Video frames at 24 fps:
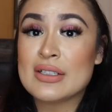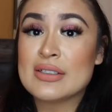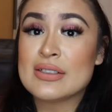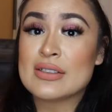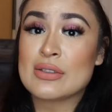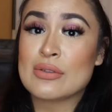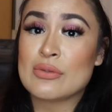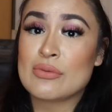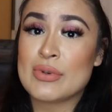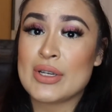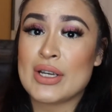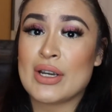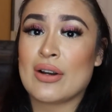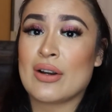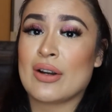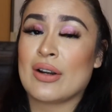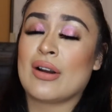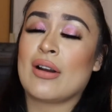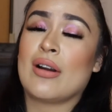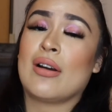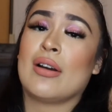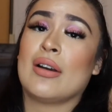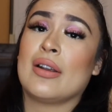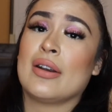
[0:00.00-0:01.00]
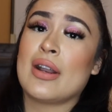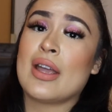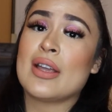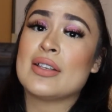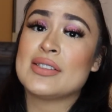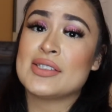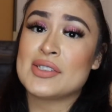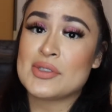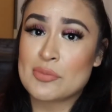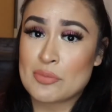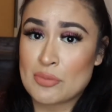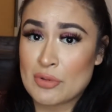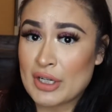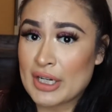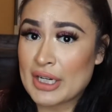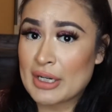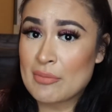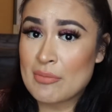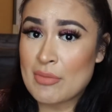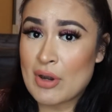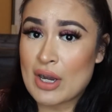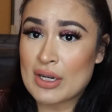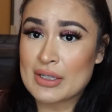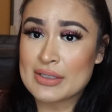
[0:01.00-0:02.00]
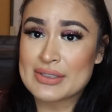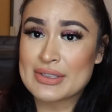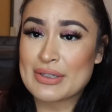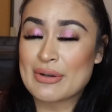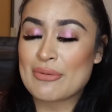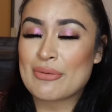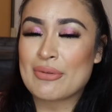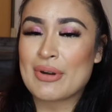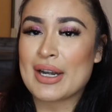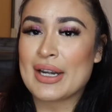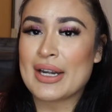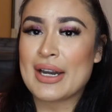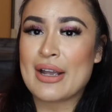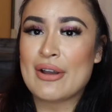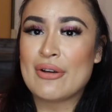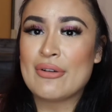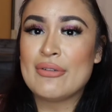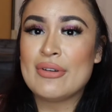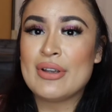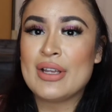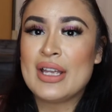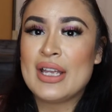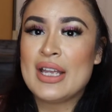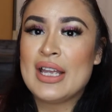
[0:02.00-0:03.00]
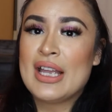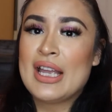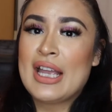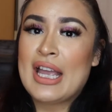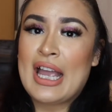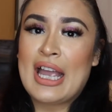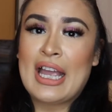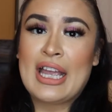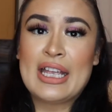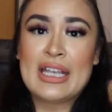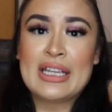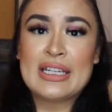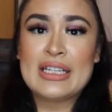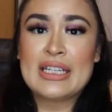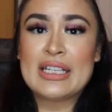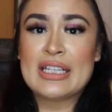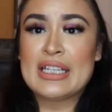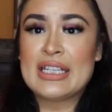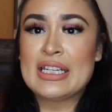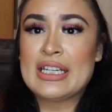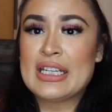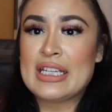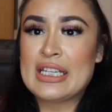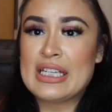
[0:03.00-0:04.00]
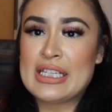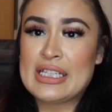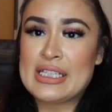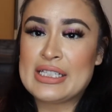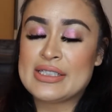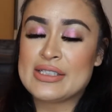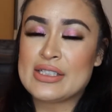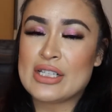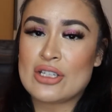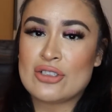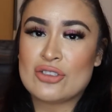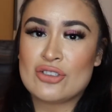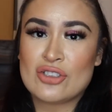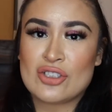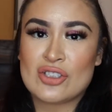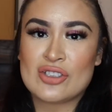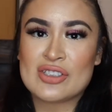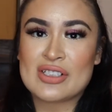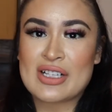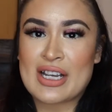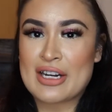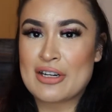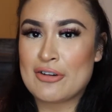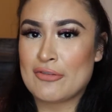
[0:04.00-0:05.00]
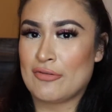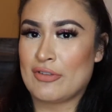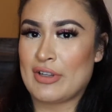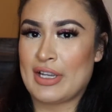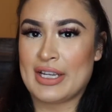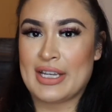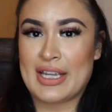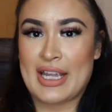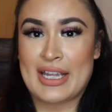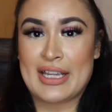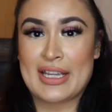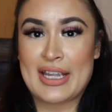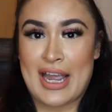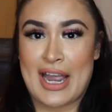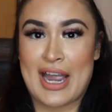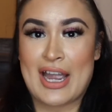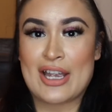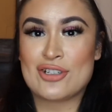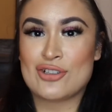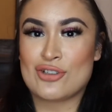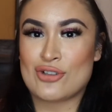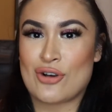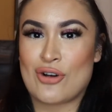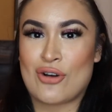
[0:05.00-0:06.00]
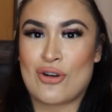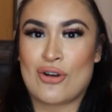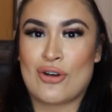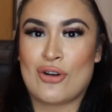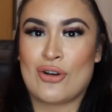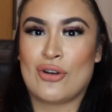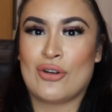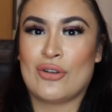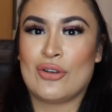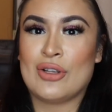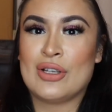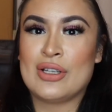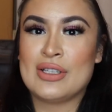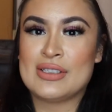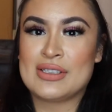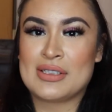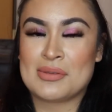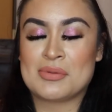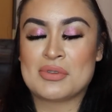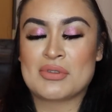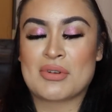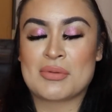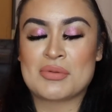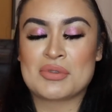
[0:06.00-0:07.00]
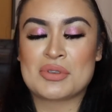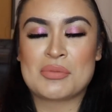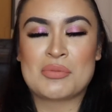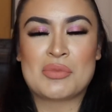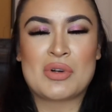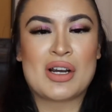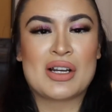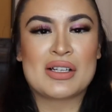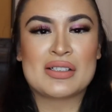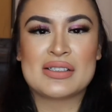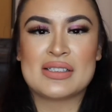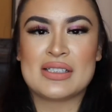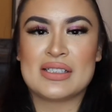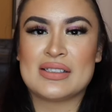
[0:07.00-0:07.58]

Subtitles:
So we are on a spring box right now, and it is just kind of like a catch-all subscription box.